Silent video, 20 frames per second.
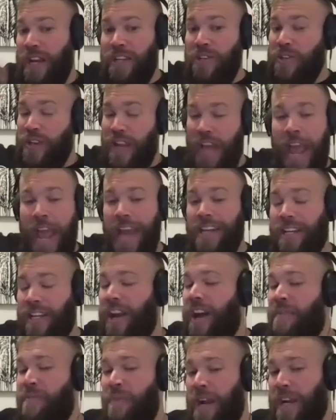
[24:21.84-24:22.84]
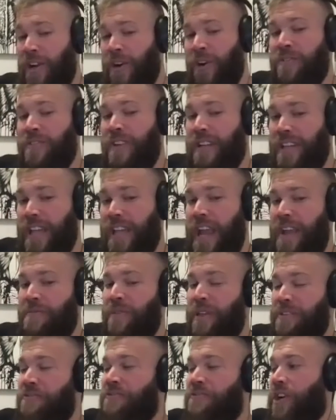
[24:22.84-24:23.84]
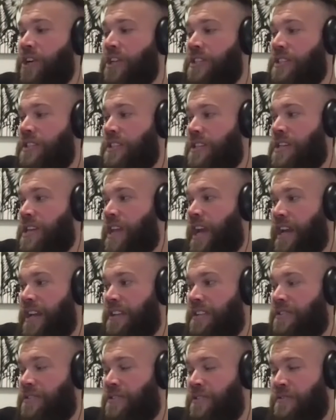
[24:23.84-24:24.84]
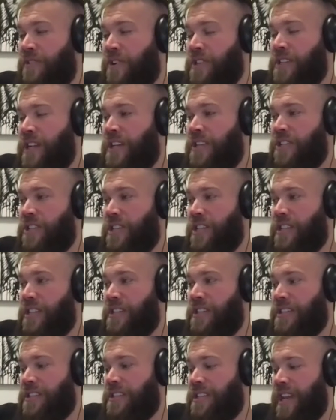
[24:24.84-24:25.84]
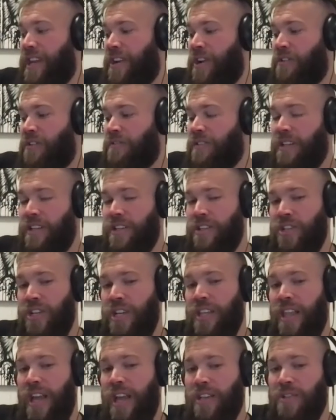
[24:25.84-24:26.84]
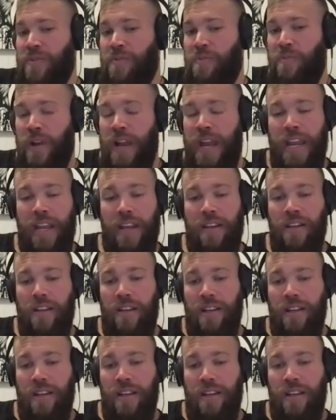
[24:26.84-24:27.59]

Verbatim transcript: dude. I had to go. My girlfriend came the first night she stayed over. She like sprayed